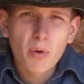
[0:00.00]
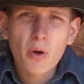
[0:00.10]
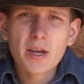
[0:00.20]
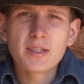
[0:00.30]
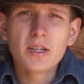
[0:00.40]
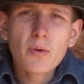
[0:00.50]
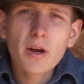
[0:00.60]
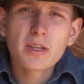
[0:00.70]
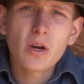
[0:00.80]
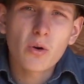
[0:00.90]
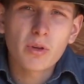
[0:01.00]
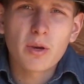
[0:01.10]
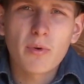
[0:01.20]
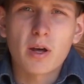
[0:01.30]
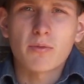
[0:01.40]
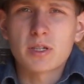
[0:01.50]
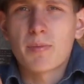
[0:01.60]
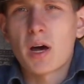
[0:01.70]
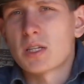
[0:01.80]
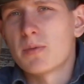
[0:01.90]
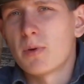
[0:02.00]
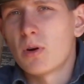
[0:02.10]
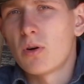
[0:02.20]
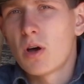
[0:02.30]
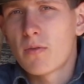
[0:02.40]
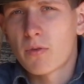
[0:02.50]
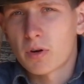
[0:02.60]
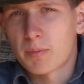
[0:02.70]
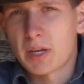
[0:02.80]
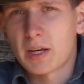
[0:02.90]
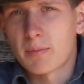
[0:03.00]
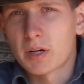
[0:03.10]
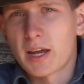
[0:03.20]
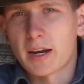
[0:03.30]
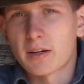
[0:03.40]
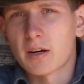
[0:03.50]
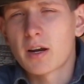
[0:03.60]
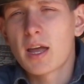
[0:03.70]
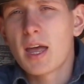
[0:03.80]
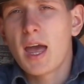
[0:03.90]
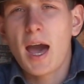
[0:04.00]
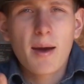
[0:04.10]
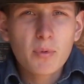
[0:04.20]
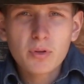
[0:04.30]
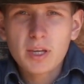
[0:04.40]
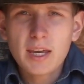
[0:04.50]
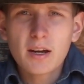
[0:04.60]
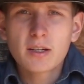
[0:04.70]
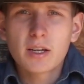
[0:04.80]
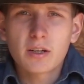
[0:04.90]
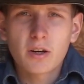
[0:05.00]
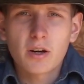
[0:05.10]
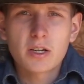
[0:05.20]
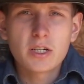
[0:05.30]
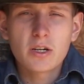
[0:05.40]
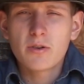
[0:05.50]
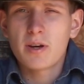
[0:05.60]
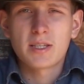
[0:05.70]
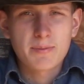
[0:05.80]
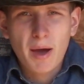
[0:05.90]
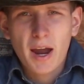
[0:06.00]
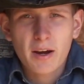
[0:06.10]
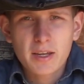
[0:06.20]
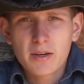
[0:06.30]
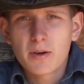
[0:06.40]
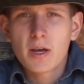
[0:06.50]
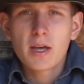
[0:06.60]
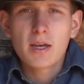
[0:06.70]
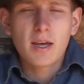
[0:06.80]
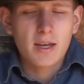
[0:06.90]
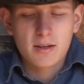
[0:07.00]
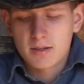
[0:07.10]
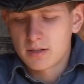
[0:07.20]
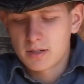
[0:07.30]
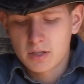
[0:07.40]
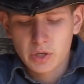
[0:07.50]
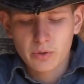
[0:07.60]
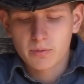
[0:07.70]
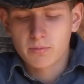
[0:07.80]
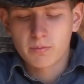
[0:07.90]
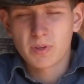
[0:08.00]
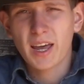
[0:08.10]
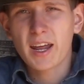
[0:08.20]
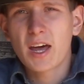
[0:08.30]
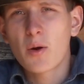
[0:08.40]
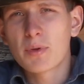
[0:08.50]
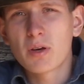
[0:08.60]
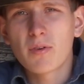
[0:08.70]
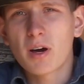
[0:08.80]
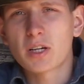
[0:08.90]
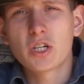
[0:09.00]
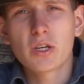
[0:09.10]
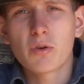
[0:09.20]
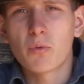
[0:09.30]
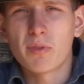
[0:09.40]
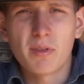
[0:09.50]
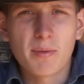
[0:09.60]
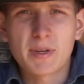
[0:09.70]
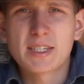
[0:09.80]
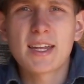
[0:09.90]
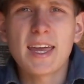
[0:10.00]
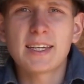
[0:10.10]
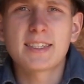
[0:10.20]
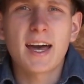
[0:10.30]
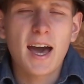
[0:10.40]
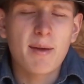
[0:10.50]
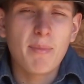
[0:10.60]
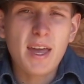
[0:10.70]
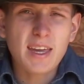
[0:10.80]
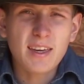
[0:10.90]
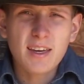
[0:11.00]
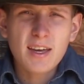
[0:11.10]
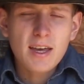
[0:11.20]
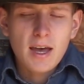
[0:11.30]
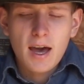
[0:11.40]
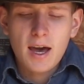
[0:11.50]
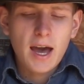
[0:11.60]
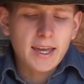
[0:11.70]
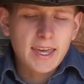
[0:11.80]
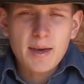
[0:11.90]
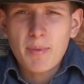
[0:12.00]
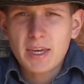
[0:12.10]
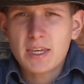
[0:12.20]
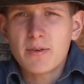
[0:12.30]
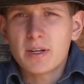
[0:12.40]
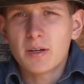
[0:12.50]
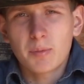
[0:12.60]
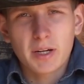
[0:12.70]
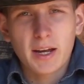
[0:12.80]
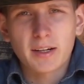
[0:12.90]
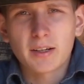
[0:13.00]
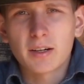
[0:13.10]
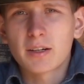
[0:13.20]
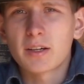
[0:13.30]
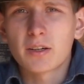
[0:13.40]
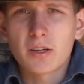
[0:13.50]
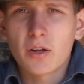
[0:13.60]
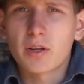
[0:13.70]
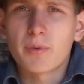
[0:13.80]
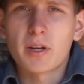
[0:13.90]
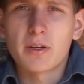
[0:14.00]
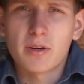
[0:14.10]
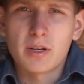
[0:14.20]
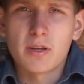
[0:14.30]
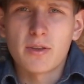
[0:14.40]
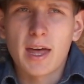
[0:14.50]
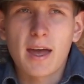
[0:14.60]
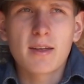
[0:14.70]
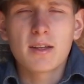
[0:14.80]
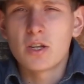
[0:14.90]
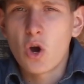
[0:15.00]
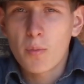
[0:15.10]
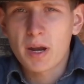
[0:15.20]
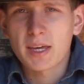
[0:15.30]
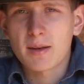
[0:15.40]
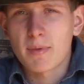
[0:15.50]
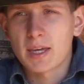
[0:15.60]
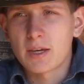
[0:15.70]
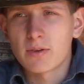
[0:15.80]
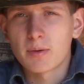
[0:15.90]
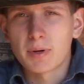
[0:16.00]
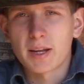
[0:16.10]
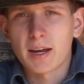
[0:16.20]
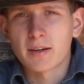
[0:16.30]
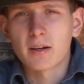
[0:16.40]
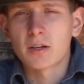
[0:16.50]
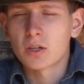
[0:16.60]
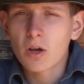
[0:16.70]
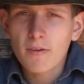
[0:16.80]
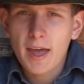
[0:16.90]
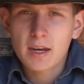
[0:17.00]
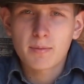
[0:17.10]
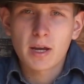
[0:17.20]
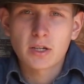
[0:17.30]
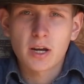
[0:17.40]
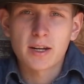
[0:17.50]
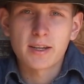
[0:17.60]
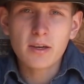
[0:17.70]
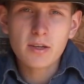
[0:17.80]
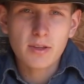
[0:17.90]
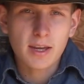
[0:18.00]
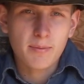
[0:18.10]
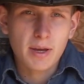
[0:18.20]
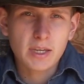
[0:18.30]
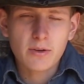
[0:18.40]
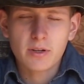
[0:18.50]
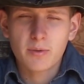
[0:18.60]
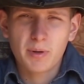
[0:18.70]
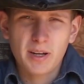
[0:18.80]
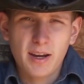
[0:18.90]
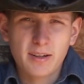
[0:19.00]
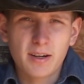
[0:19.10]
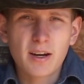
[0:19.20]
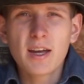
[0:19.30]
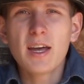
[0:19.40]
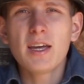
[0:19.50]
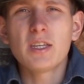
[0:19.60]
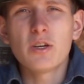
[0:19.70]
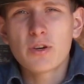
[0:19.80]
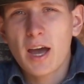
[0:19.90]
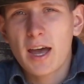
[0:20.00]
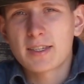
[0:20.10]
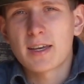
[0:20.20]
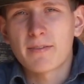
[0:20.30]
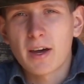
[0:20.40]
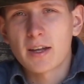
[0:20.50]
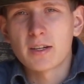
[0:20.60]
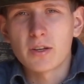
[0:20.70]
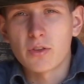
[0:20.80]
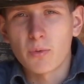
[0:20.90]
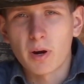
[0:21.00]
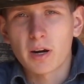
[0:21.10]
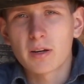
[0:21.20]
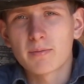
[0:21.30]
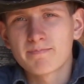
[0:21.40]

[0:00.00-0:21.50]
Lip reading: Boys, you are the only one responsible for being a protector. I'm only here to encourage you, inspire you, and to kind of help you along, show you the mistakes that I make. I can't make you into a protector. You're the only one who can do that. Nobody can make you into a protector. Don't let anybody try to tell you they can make you into a protector. You guys have got to do the work.